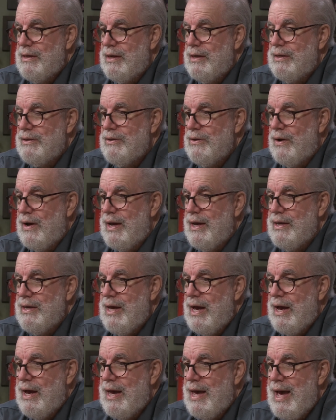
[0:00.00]
you know,
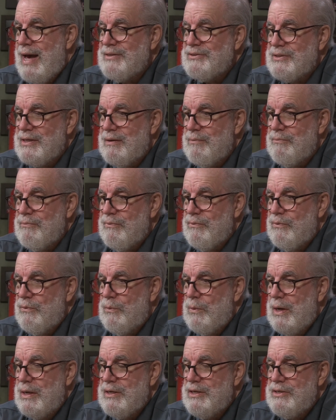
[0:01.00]
I asked him,
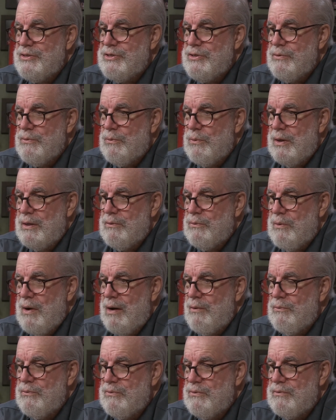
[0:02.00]

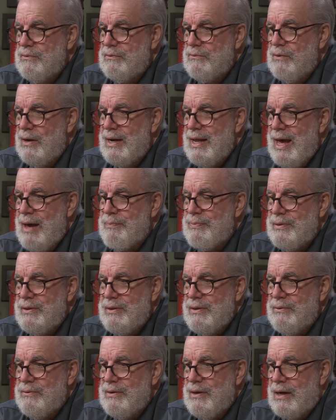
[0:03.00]
what happened
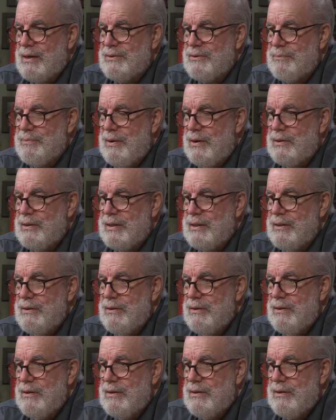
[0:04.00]
to you, Dr. Pauling,
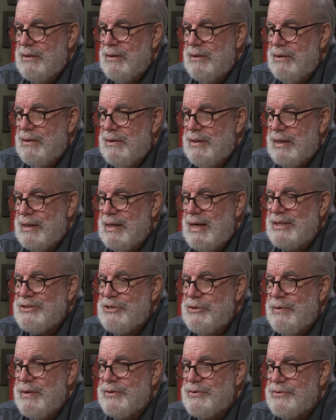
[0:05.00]
that
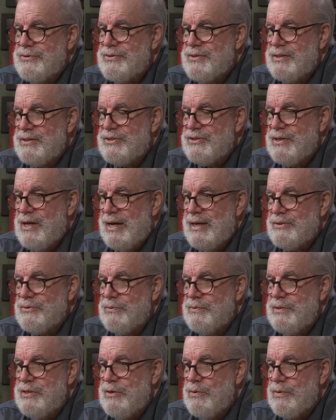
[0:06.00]
got you interested in
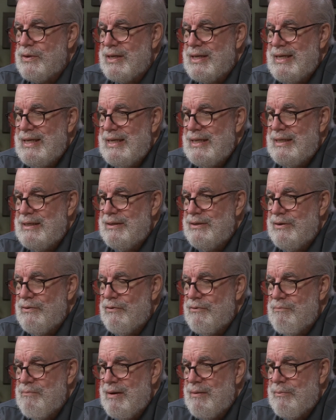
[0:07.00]
science when you were a kid? Do
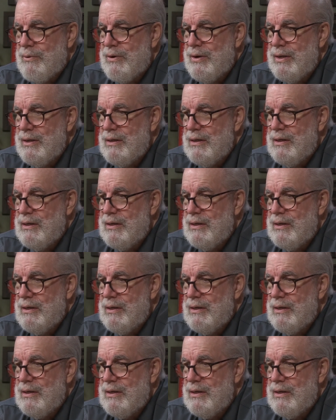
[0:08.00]
you remember it?